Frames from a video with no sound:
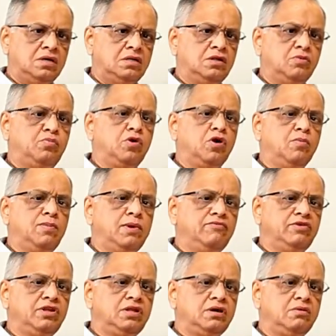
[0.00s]
The problem
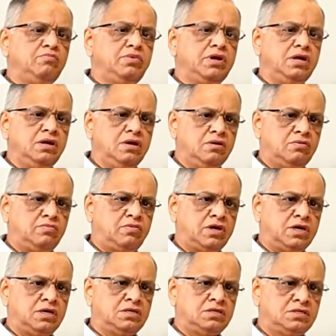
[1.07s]
with competing on
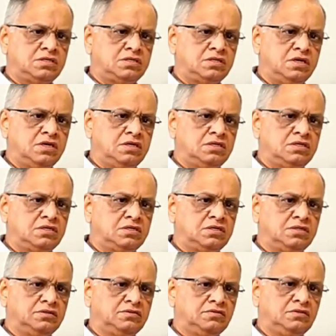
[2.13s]
prices is
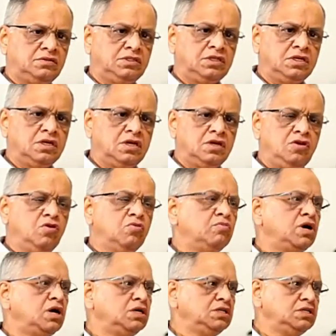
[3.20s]
your
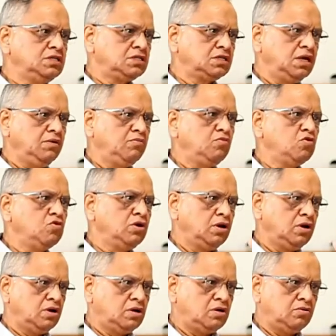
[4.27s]
margins keep
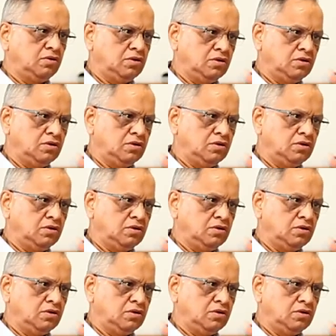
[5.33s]
going down.